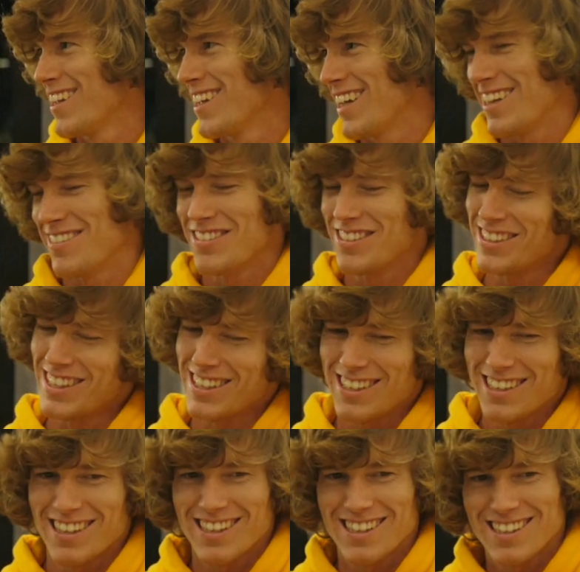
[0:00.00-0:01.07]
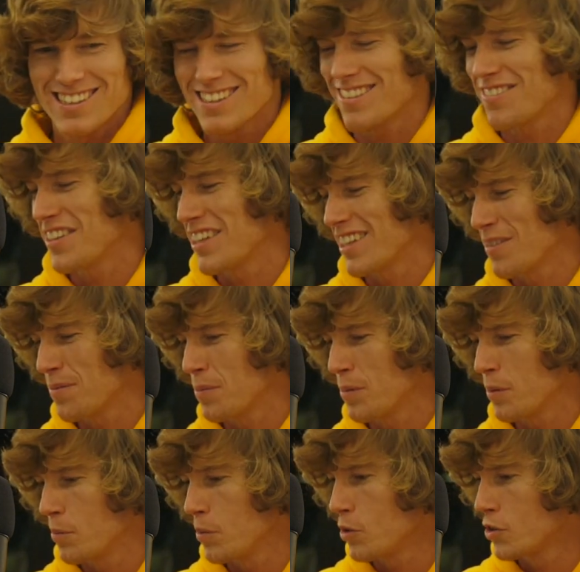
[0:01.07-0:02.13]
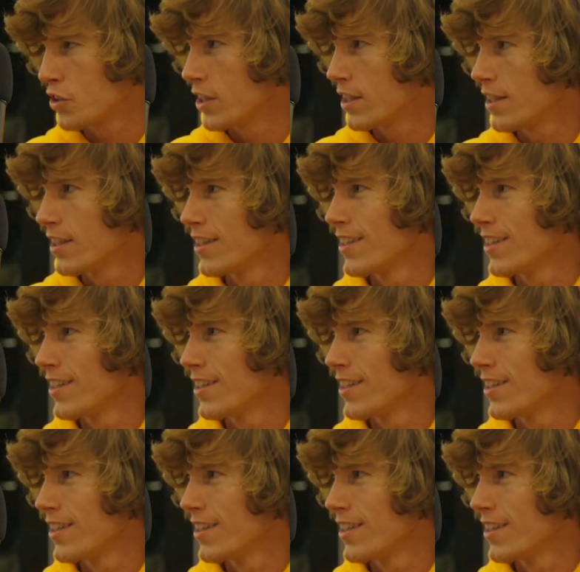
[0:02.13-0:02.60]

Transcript: and I'm just like, nah, because I'm not gonna promote bullshit.